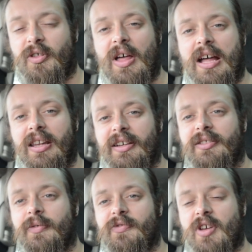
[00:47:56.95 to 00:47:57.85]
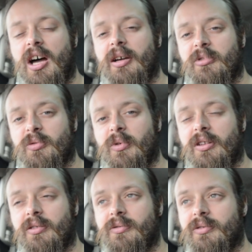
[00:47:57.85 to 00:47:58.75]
that length of time as well.